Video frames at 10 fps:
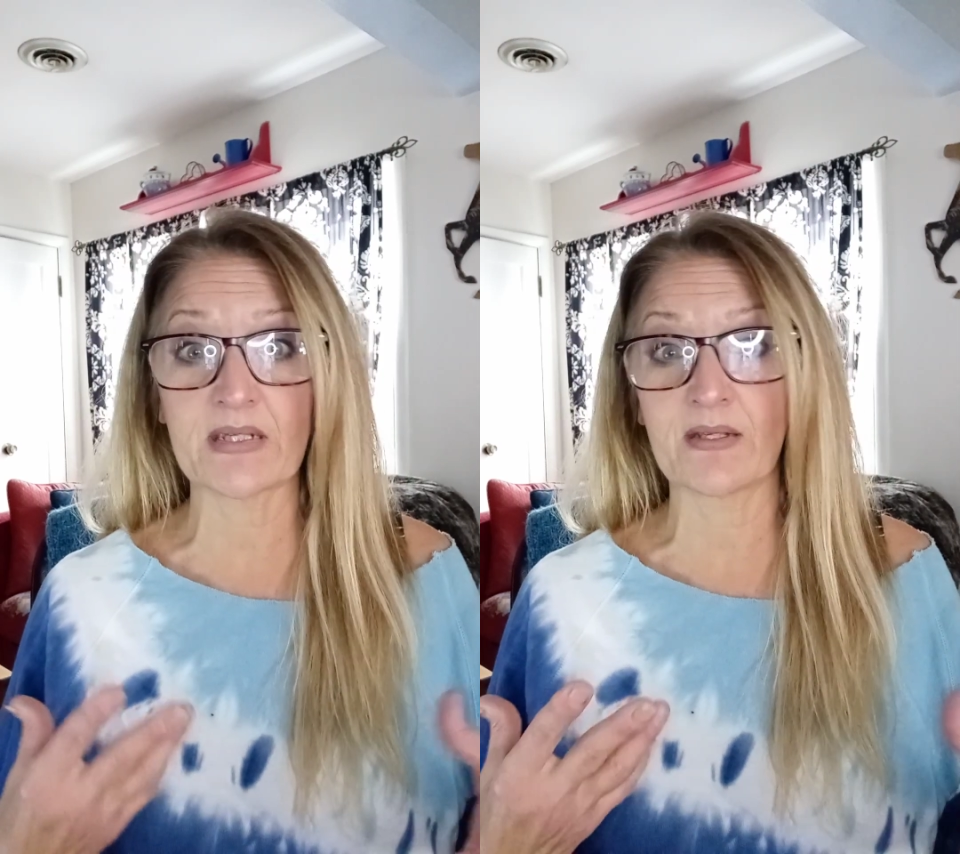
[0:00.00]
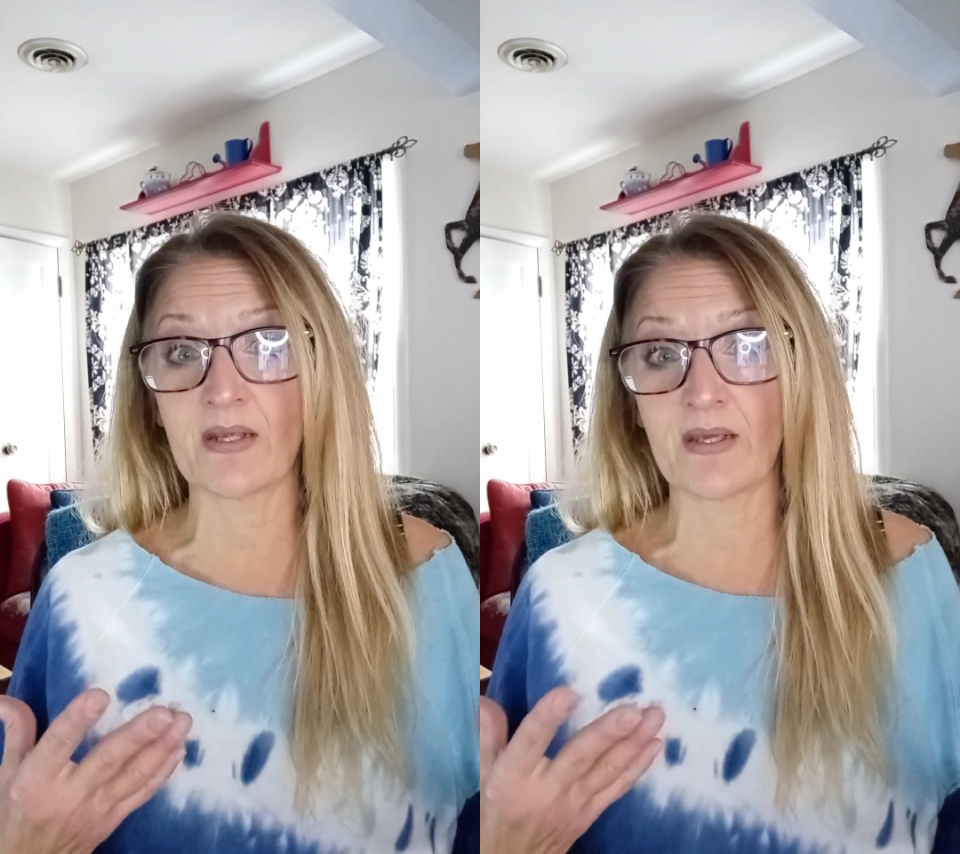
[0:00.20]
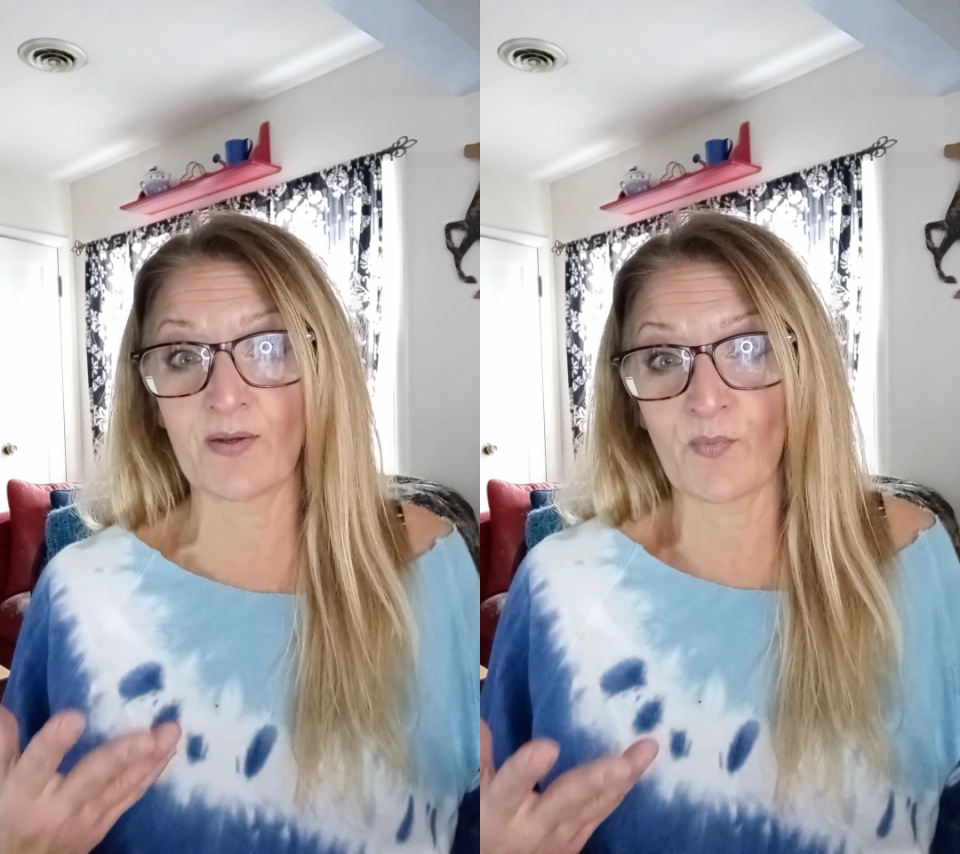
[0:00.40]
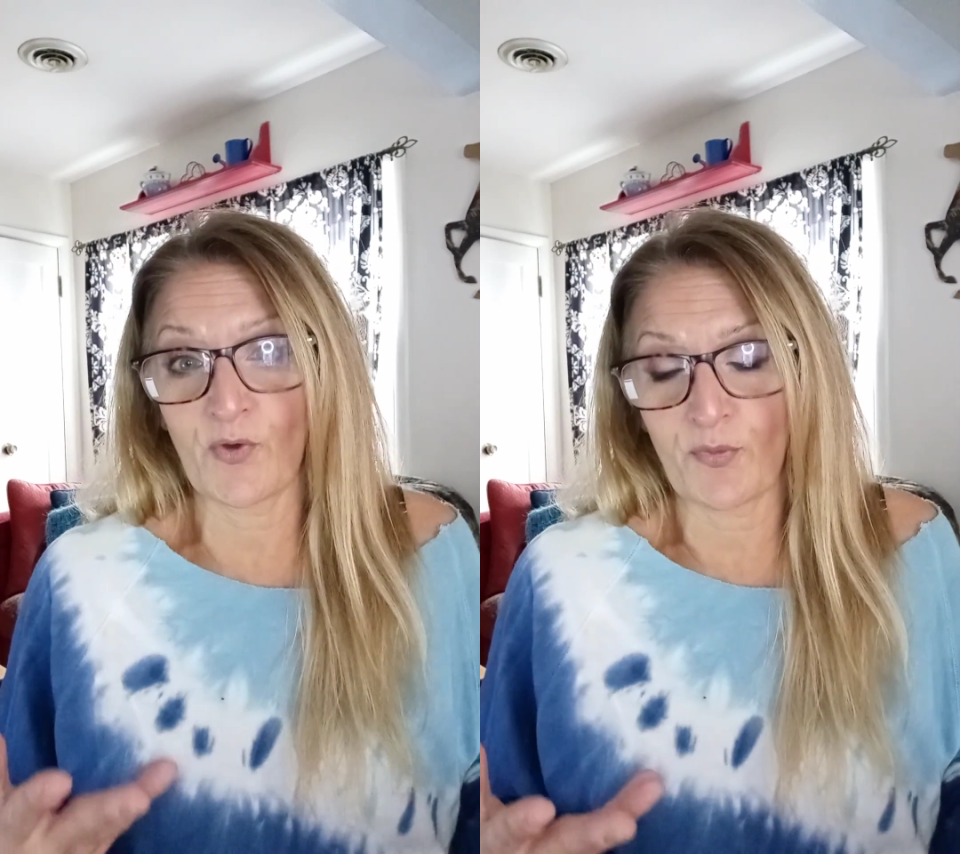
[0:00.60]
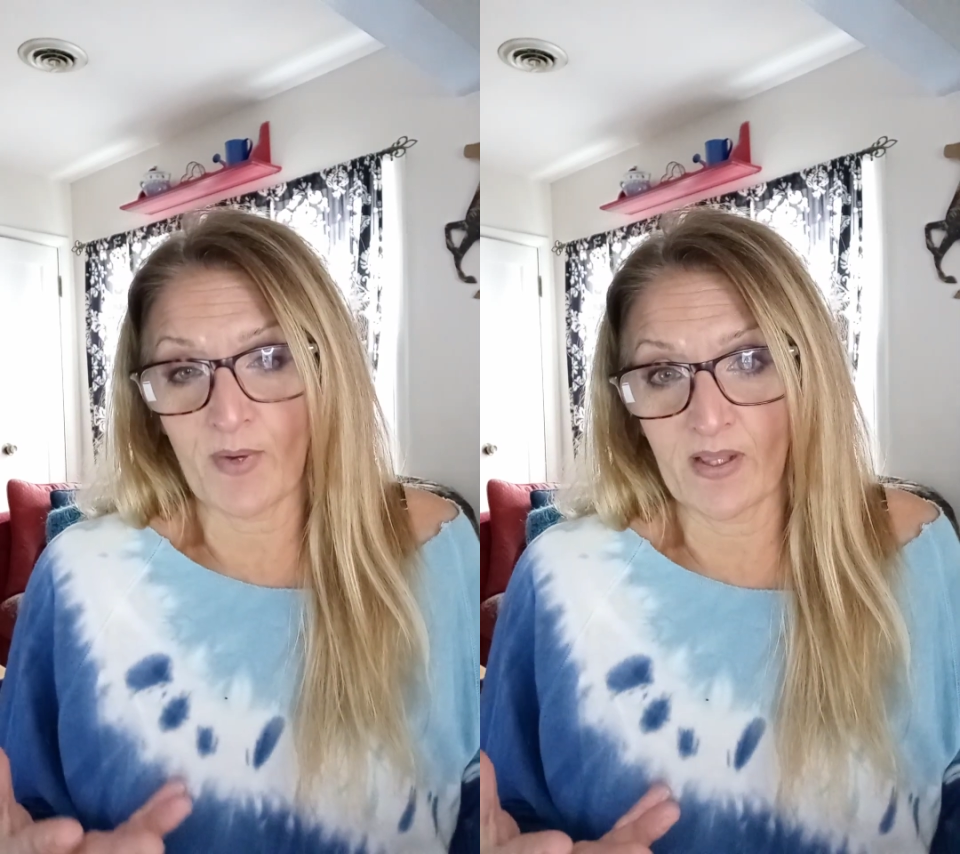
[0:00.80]
and
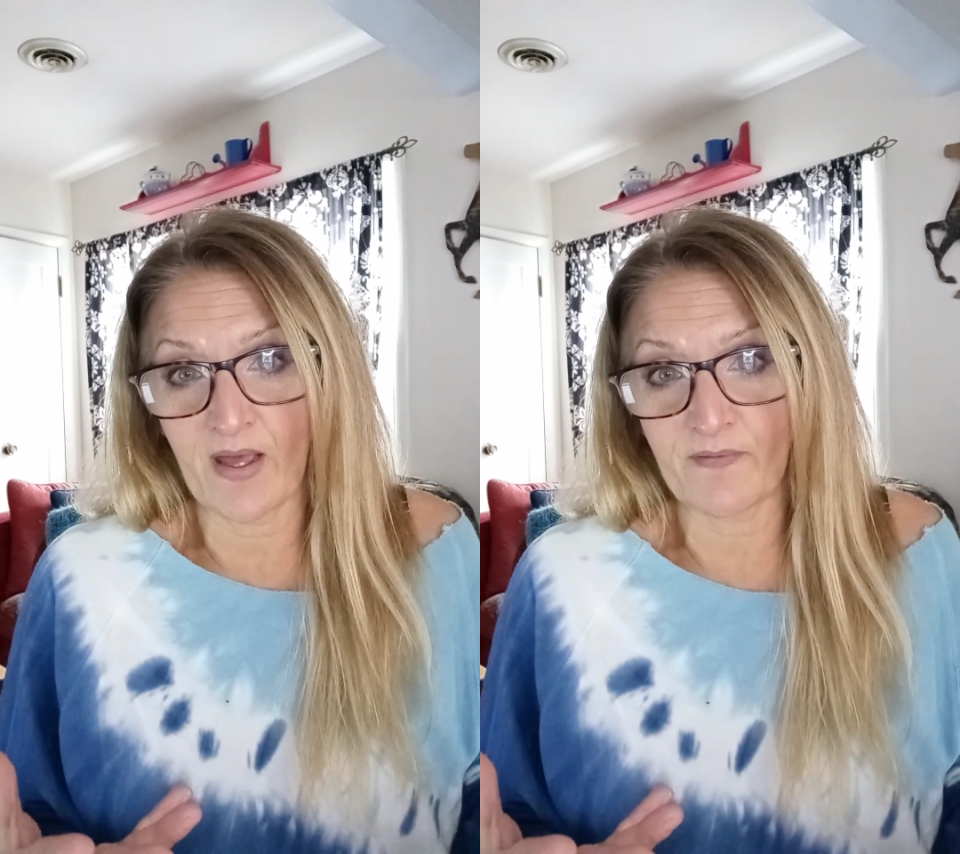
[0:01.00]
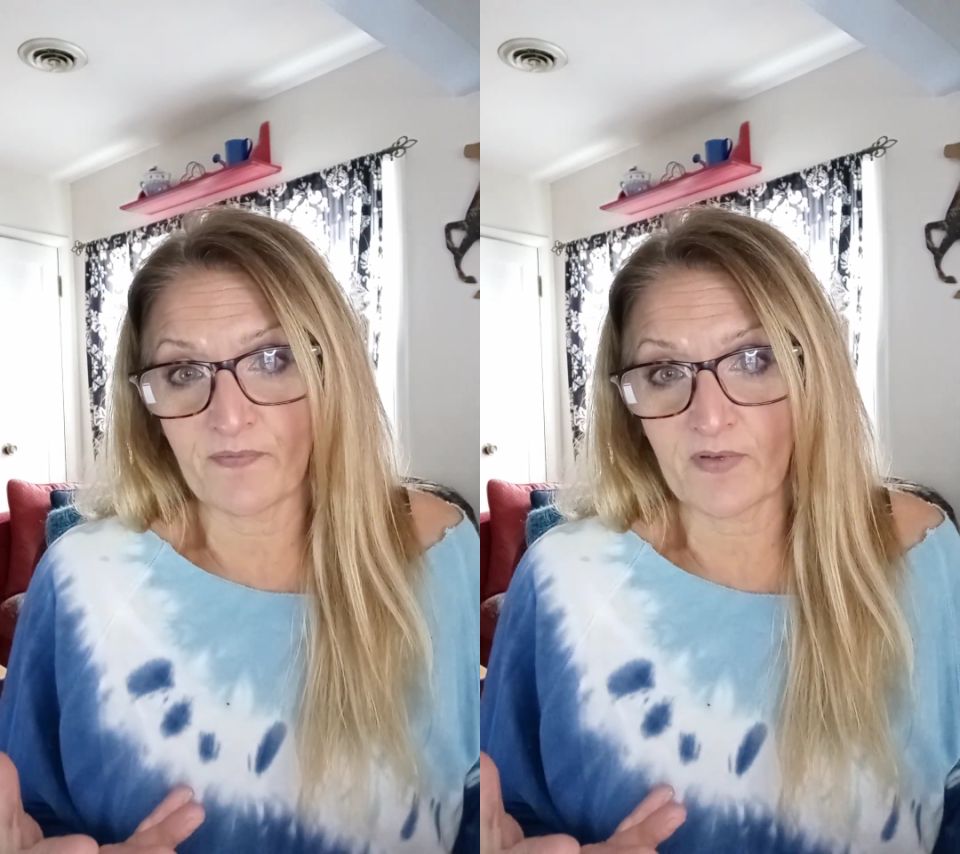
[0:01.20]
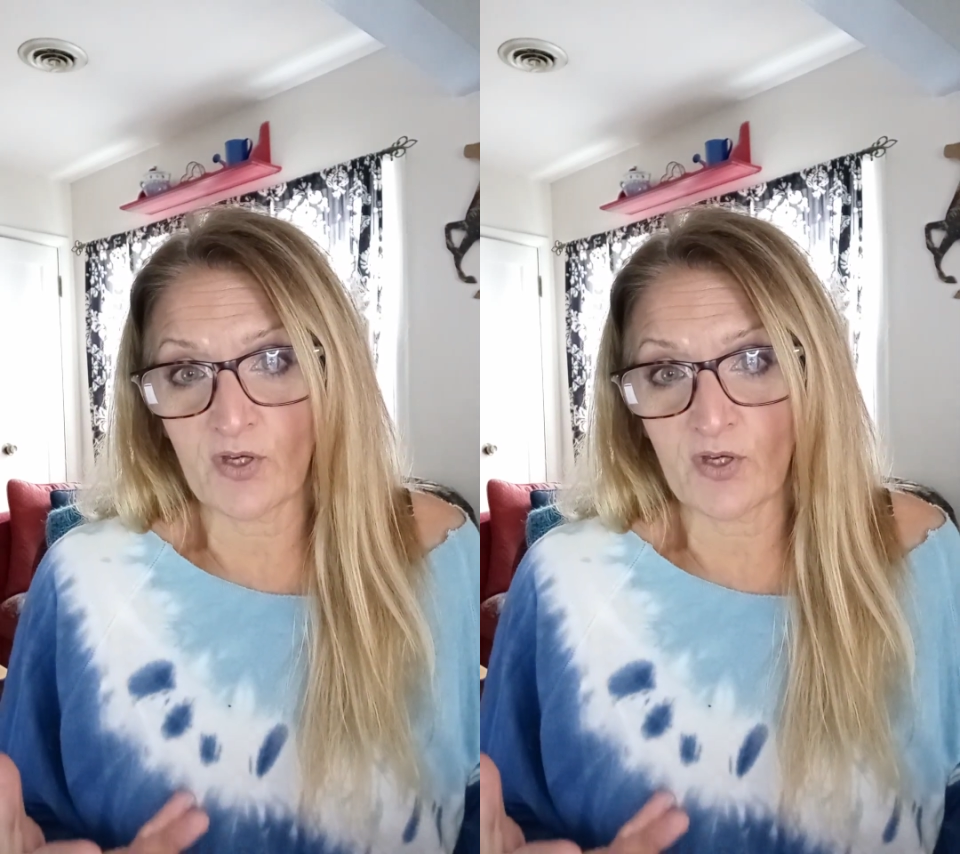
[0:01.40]
with my life